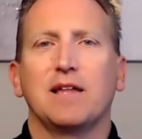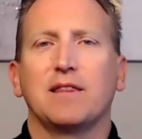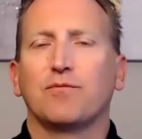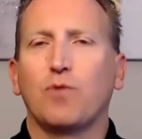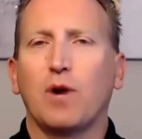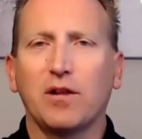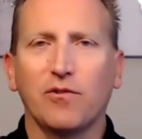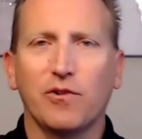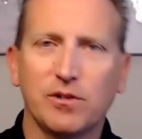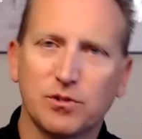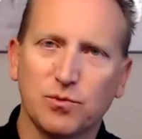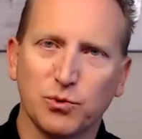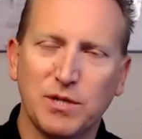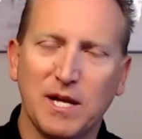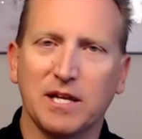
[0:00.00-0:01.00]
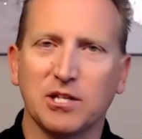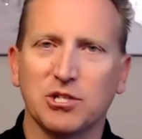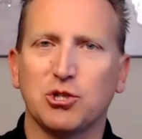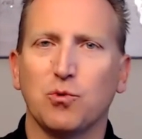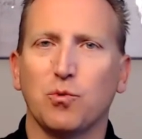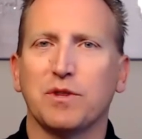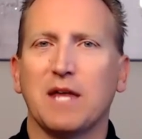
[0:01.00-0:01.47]
The regulators would take
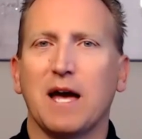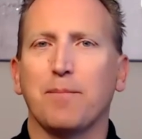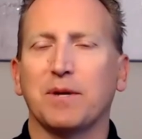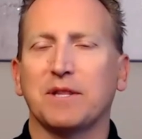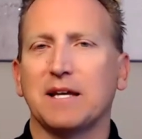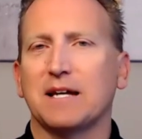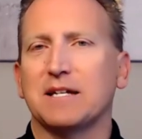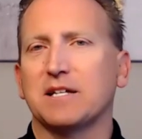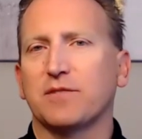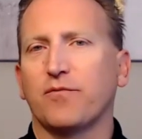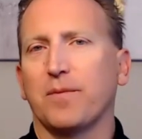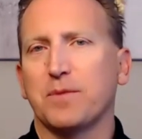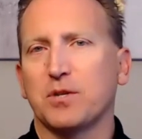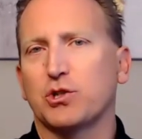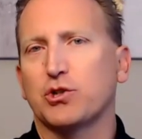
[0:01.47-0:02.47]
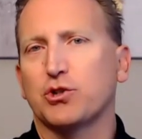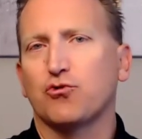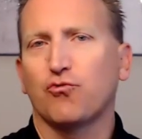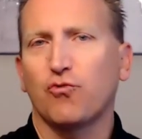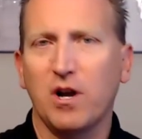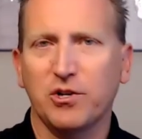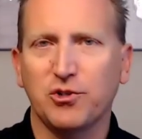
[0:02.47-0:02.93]
issue with that. But the idea is, from the
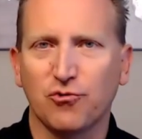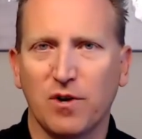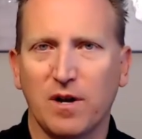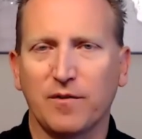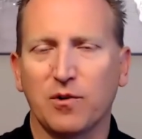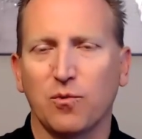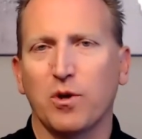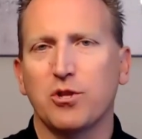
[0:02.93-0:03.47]
structure of it,